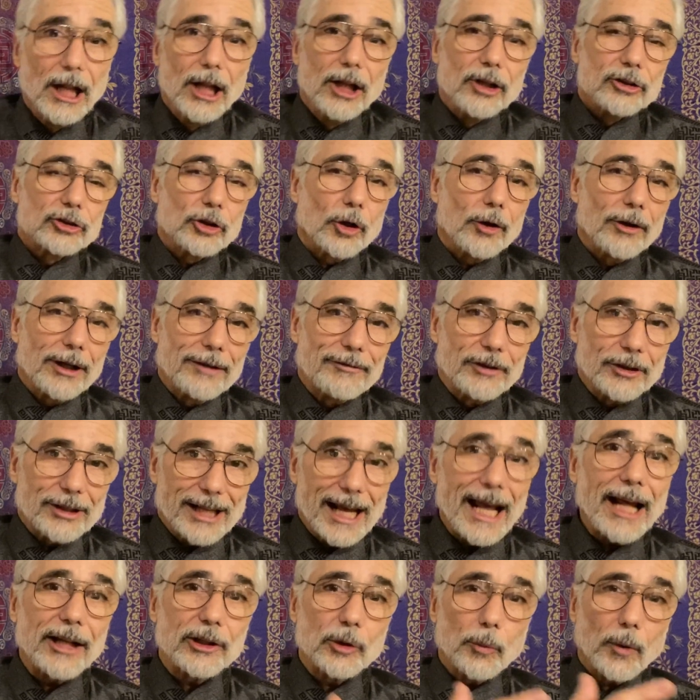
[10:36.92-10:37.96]
So if you
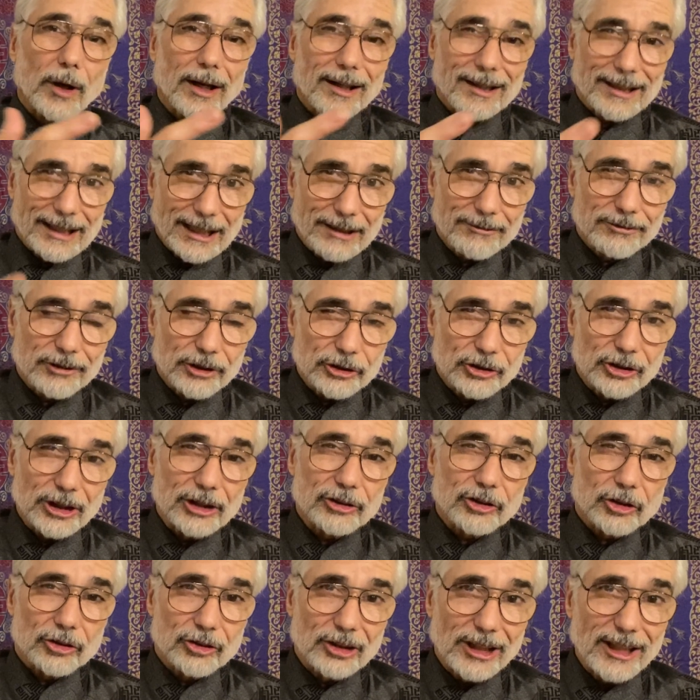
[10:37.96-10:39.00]
can, you want to leverage each
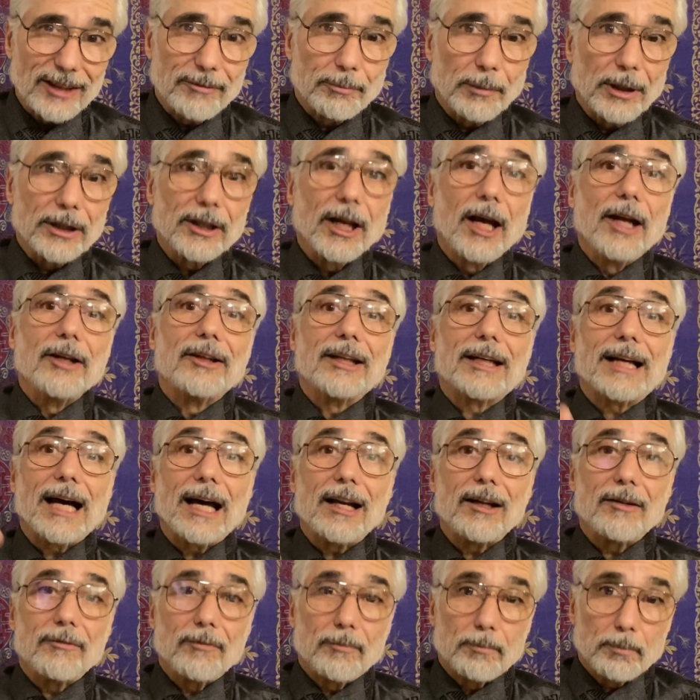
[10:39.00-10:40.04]
achievement to kind
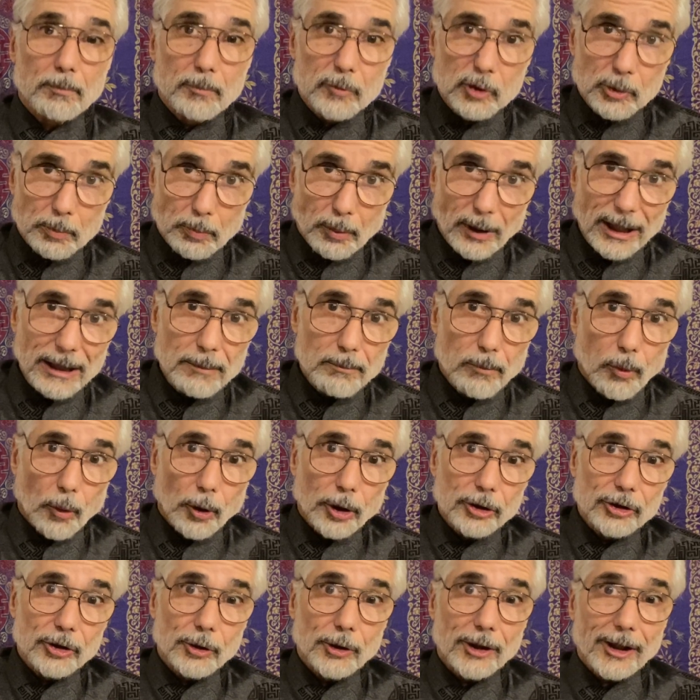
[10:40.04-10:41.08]
of
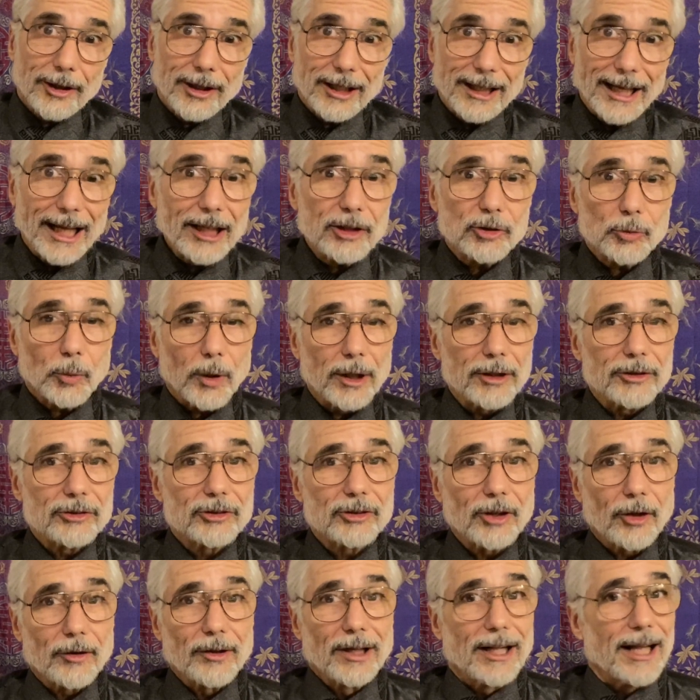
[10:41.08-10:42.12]
springboard you into the next one.
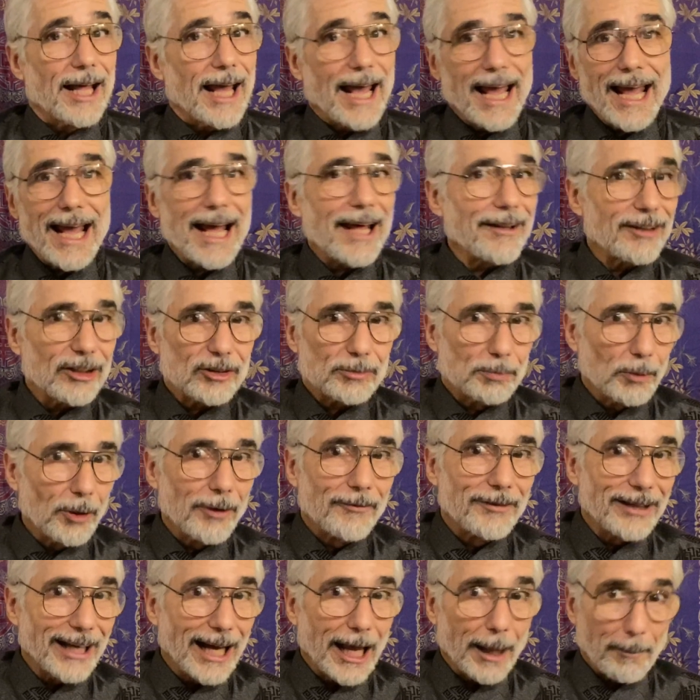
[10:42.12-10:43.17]
So, hey, this
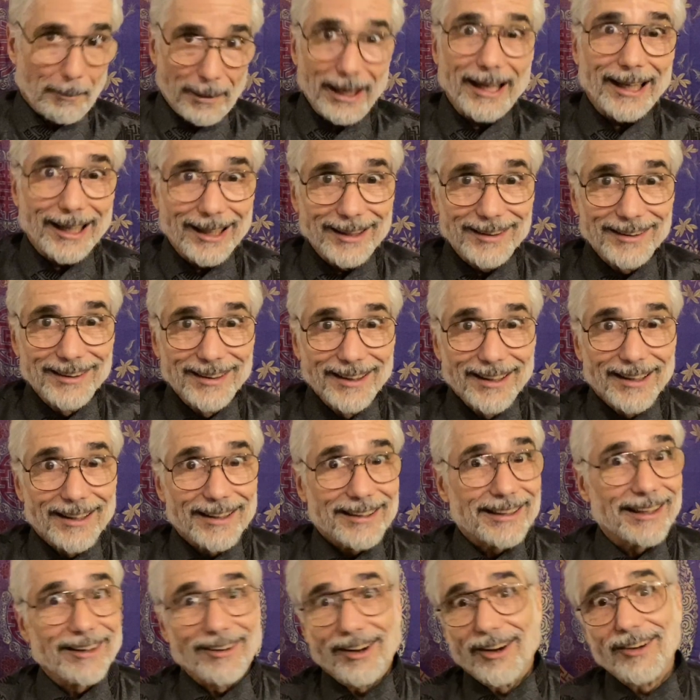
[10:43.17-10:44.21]
movie I'm in,
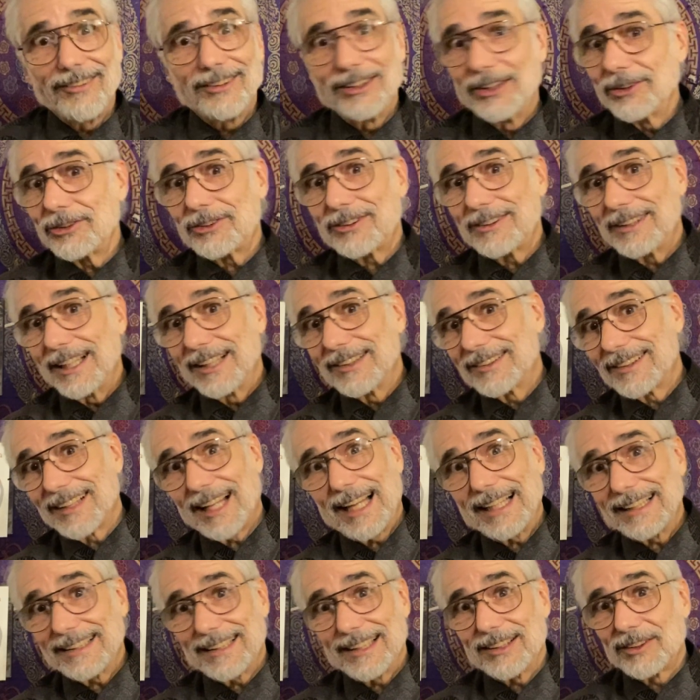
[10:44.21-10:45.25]
you know, it's
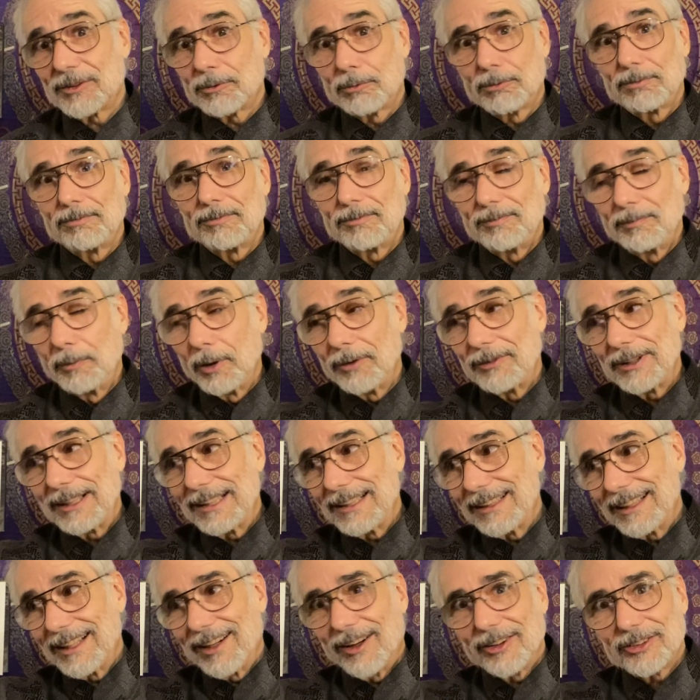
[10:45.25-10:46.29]
like this movie,
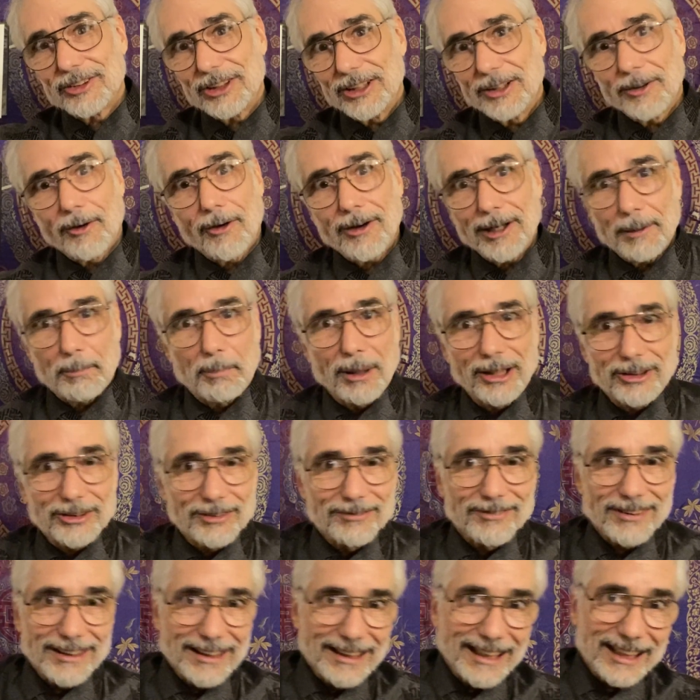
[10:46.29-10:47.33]
you know, so you're already pitching
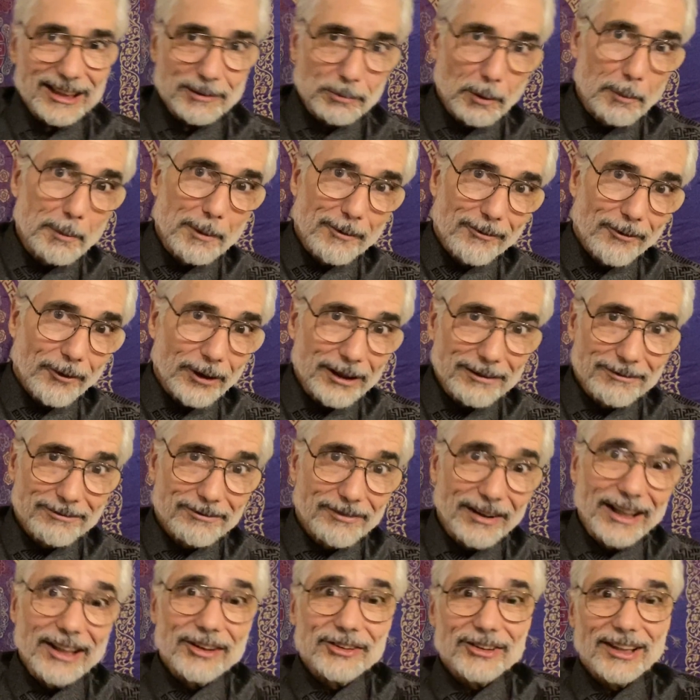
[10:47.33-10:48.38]
for your next movie before you even
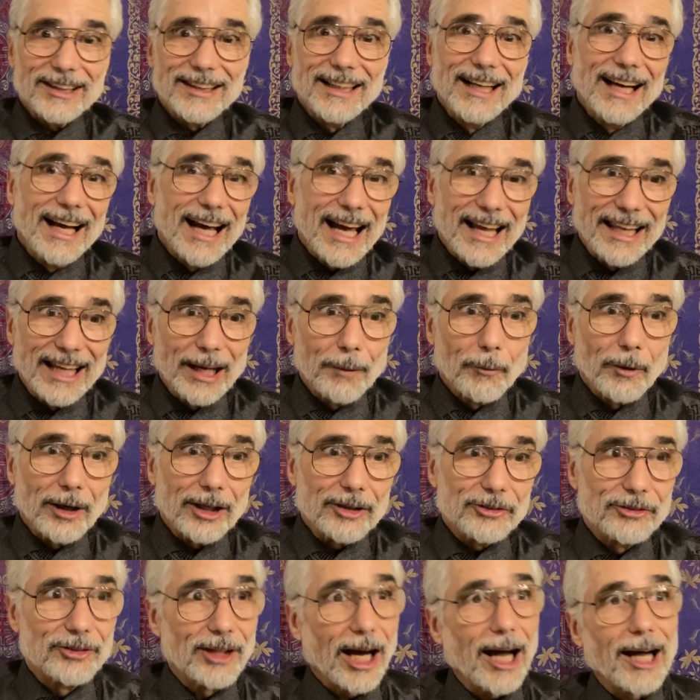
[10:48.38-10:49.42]
finish it. And then when it's
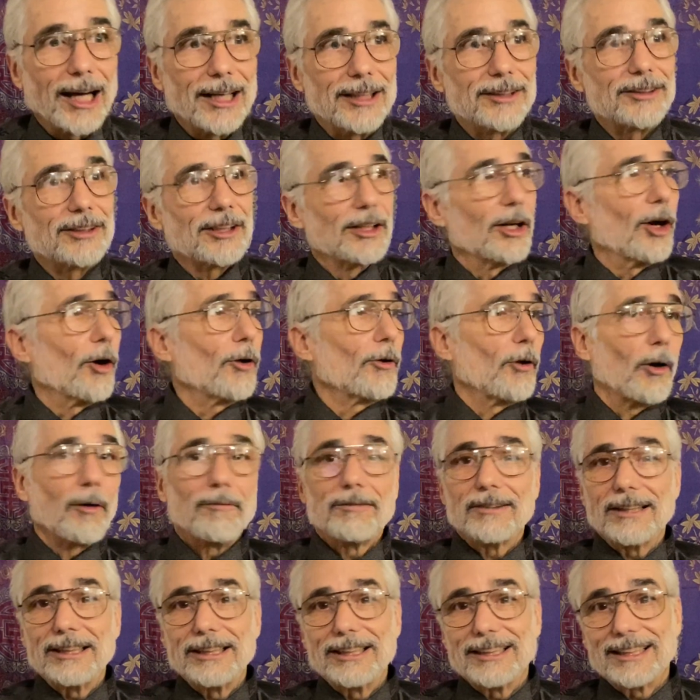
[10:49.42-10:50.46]
done, you know,
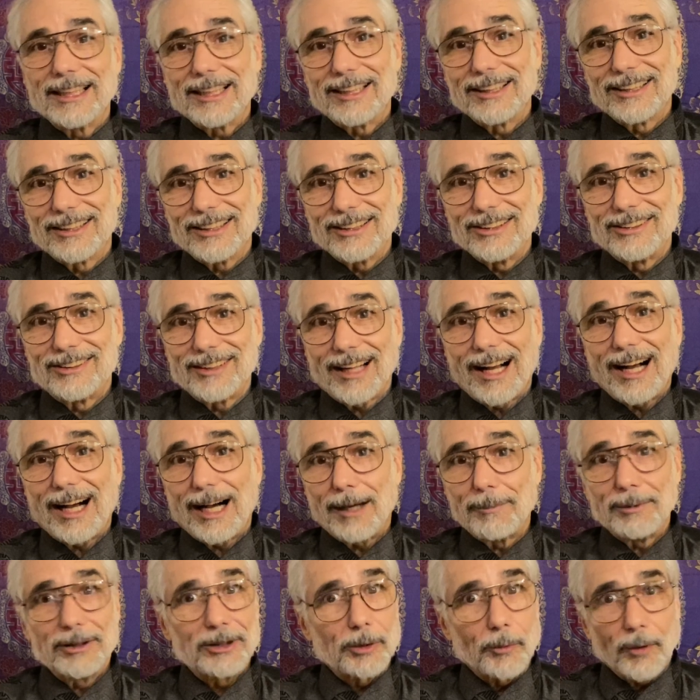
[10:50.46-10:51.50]
hopefully you did a good
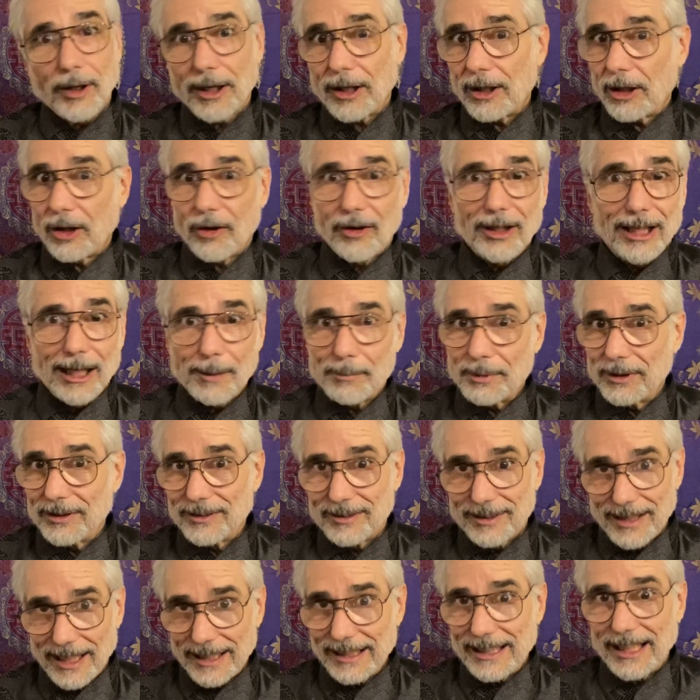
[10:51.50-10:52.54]
job and you want to hurry up
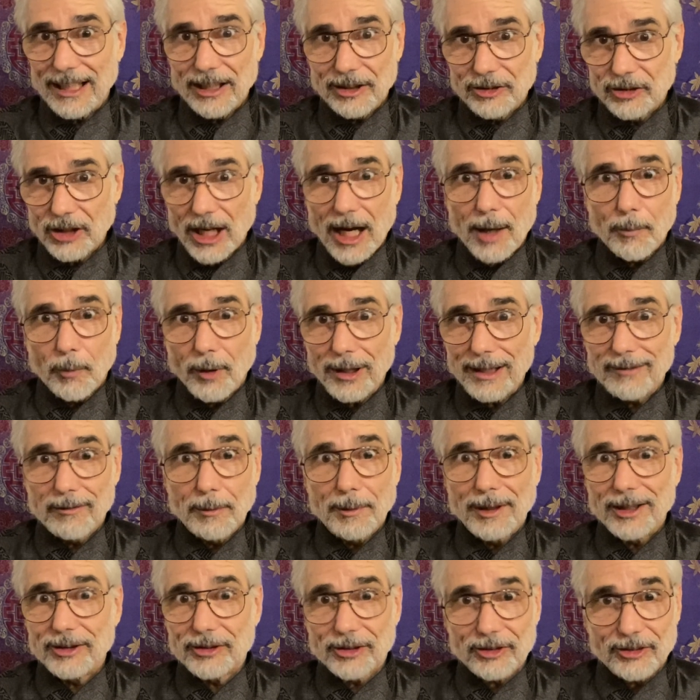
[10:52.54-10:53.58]
and get a job while
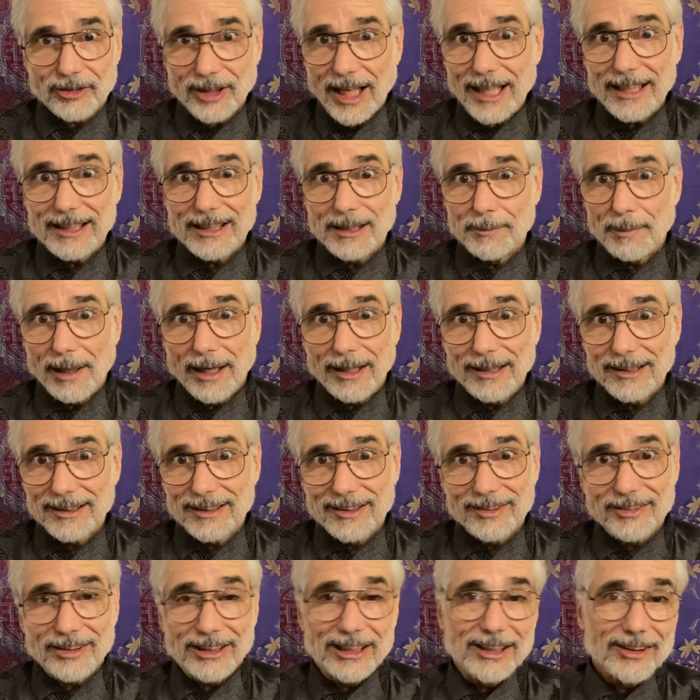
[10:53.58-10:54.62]
everybody's excited about it,
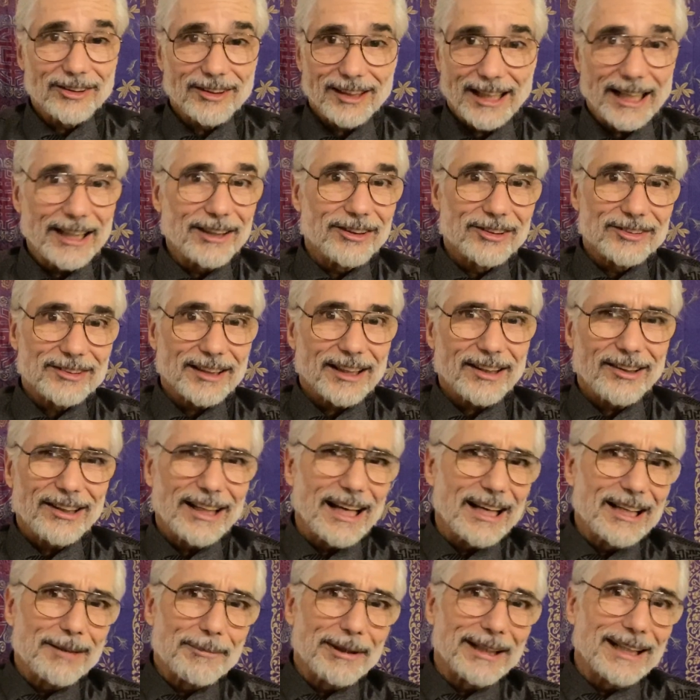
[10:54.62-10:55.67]
because a year later it's like, oh yeah,
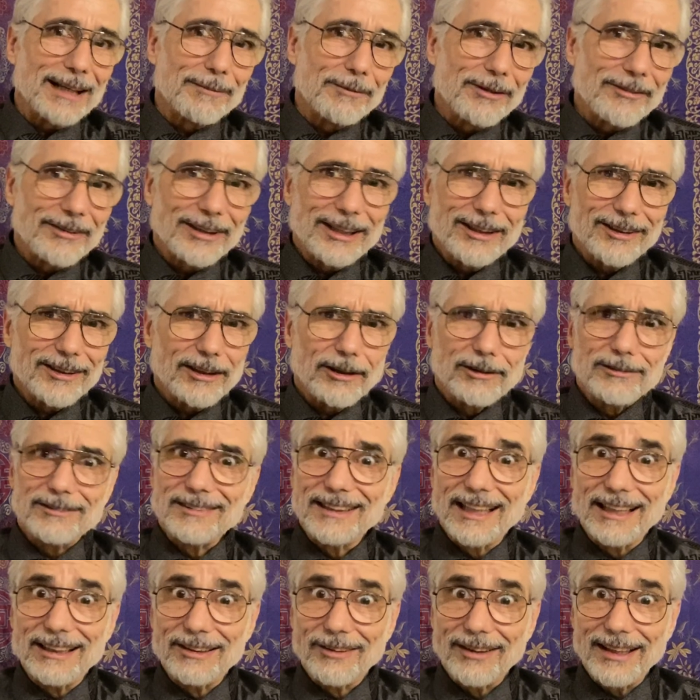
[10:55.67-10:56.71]
you made that movie a year ago.
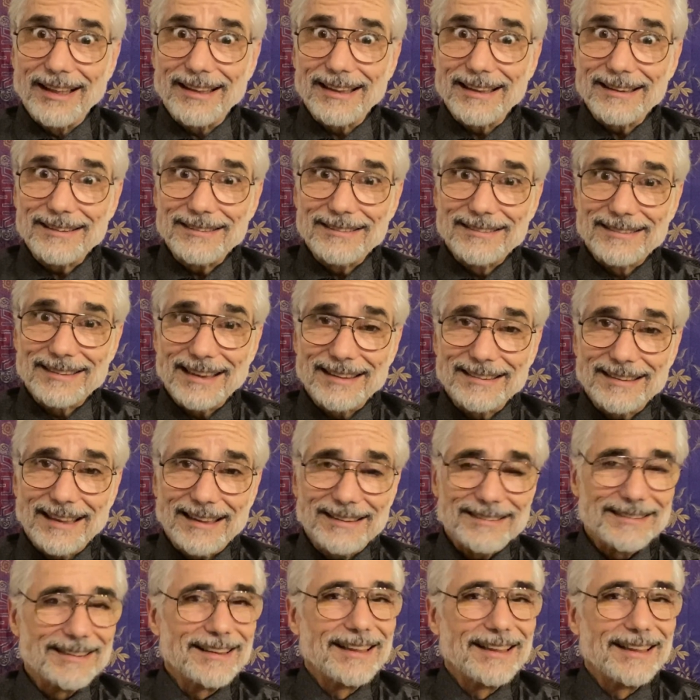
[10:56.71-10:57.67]
Didn't do anything since then.